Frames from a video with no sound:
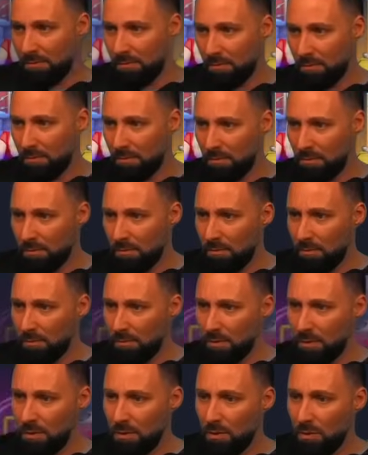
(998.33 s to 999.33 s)

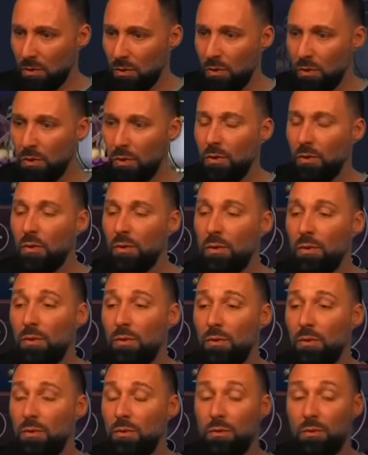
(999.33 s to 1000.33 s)

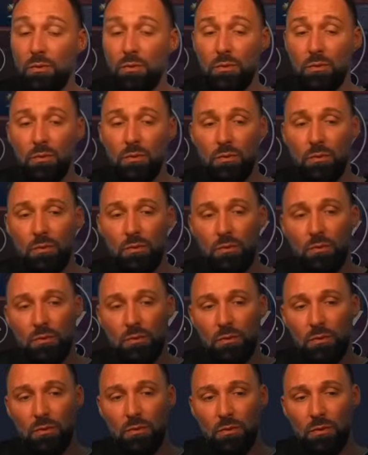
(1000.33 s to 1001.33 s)

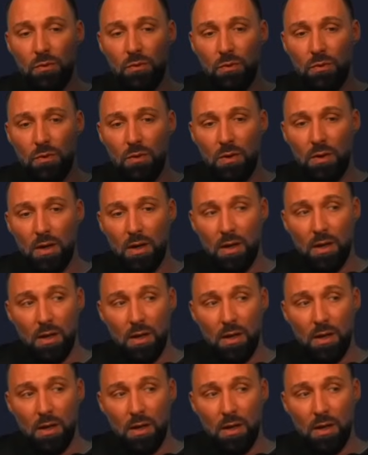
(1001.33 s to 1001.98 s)
(not speaking)